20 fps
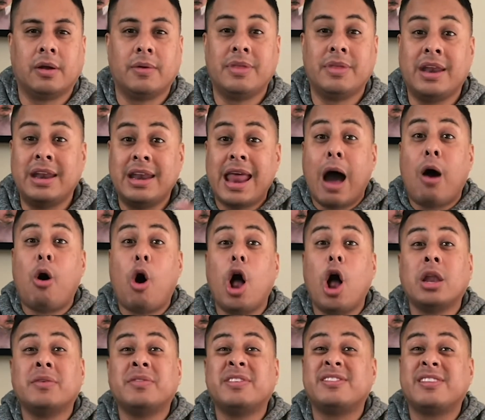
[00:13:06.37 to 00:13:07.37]
And then now
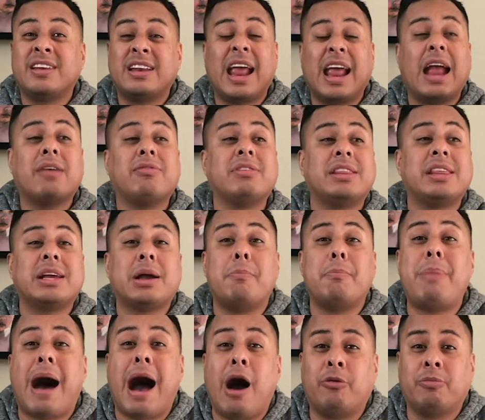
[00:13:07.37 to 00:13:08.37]
all of a sudden everything
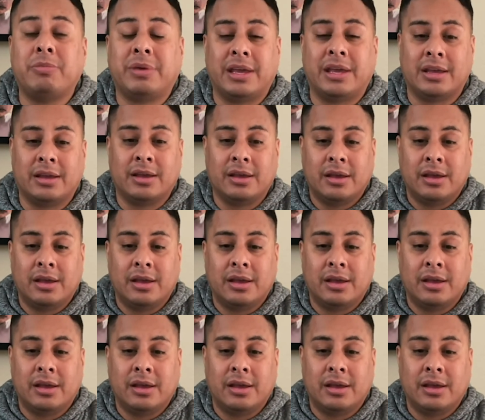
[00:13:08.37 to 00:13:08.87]
about me,